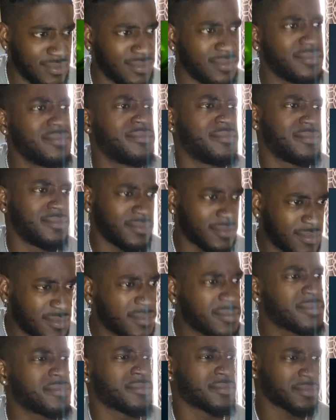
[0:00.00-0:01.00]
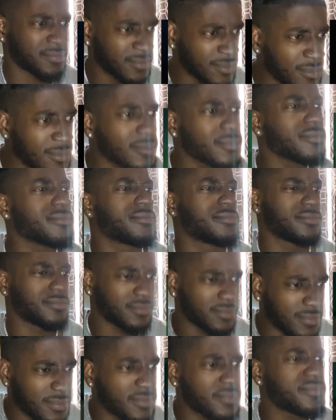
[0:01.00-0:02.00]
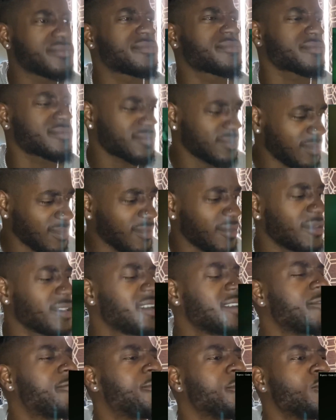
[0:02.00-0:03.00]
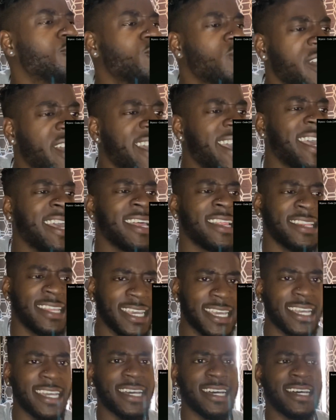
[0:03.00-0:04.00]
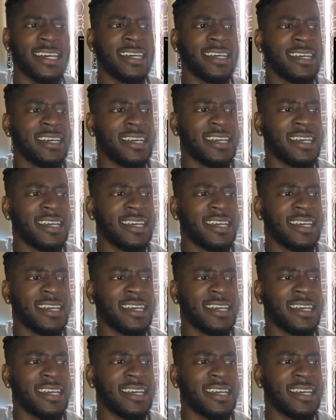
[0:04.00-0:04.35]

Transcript: Sacrificing my time and put my all in Real nigga